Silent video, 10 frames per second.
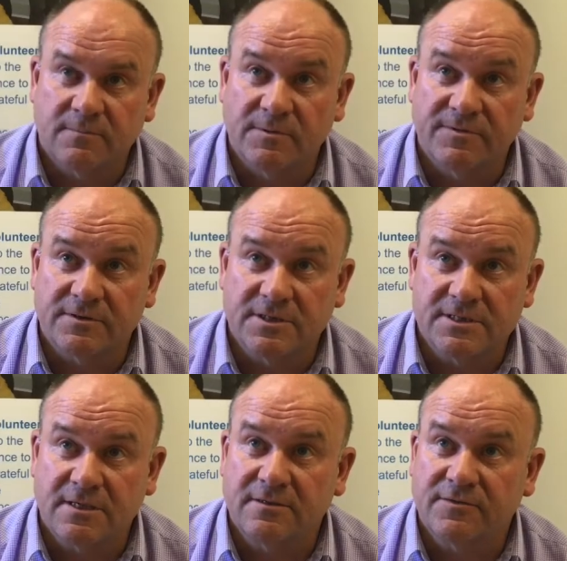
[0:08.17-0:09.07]
Well, we've got
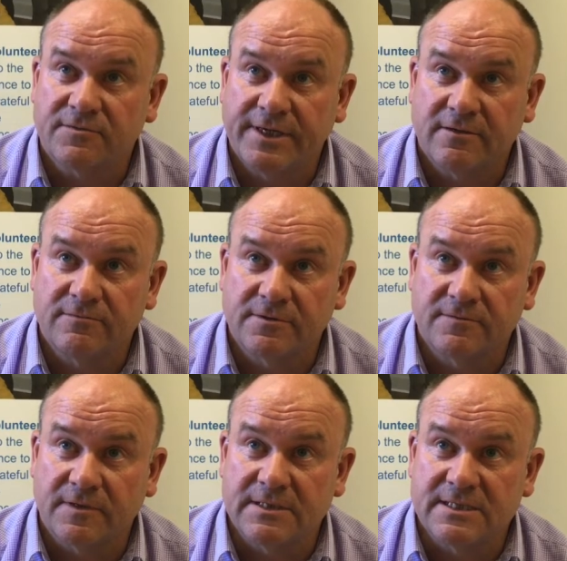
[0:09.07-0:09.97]
just under 300
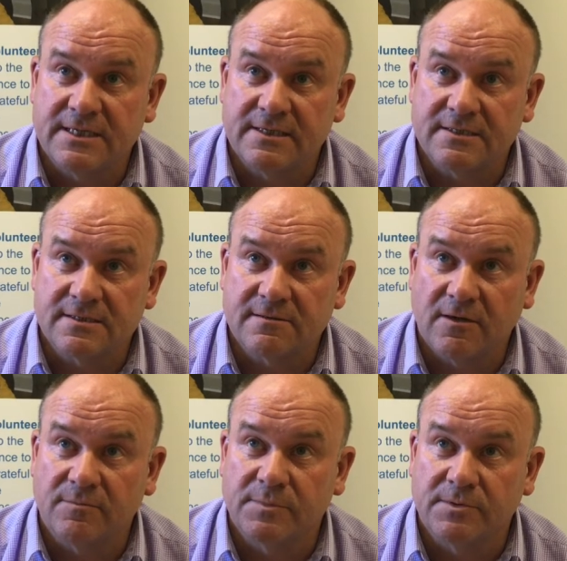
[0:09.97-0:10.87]
volunteers
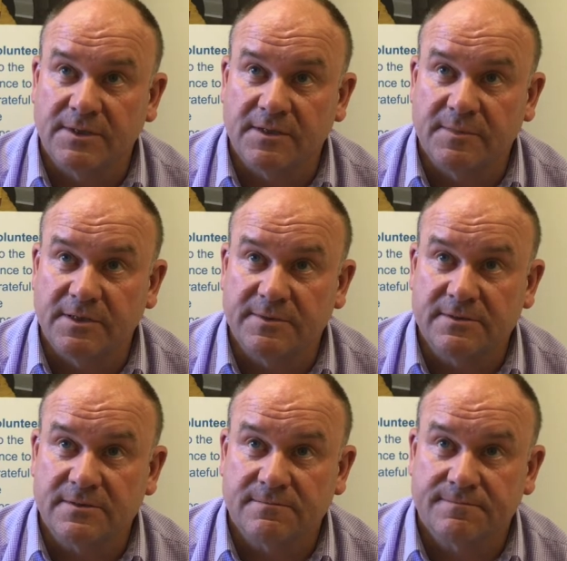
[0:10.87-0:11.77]
on board at the
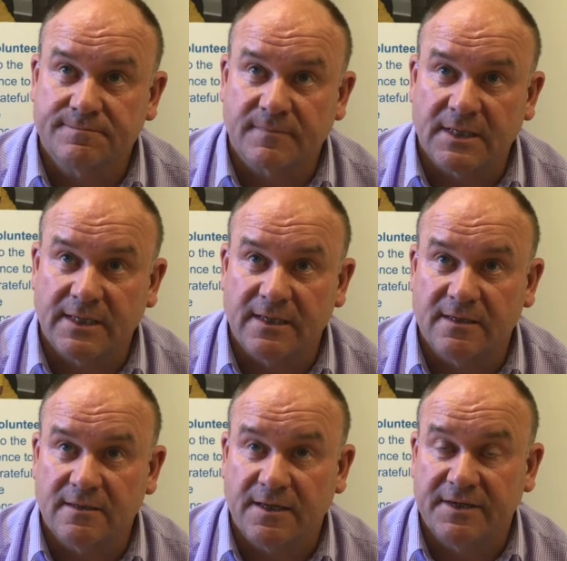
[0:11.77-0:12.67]
moment,
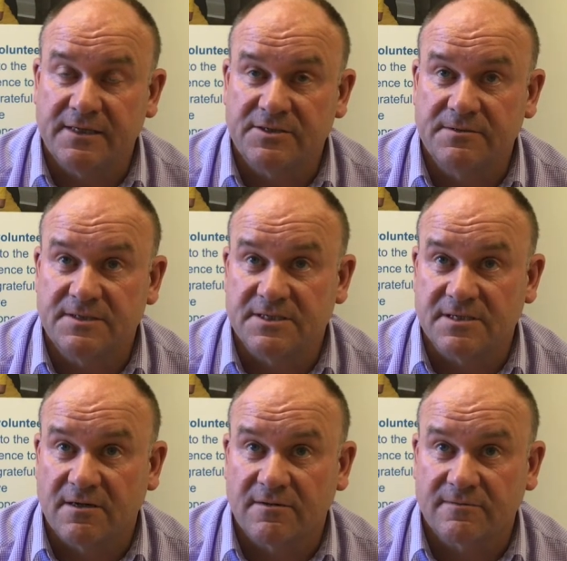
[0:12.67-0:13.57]
and their duties
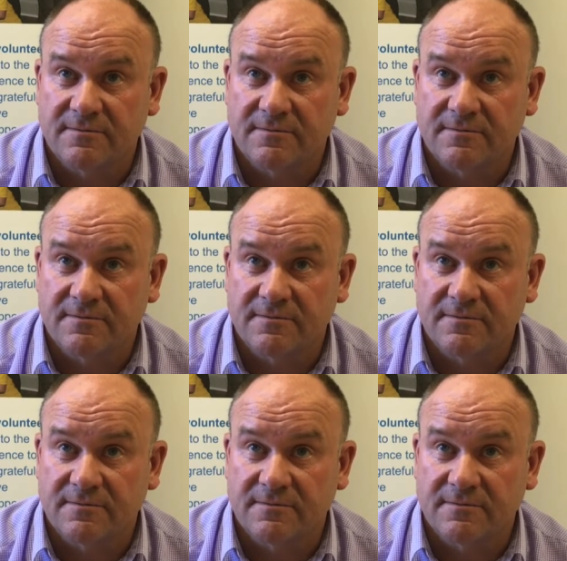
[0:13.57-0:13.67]
are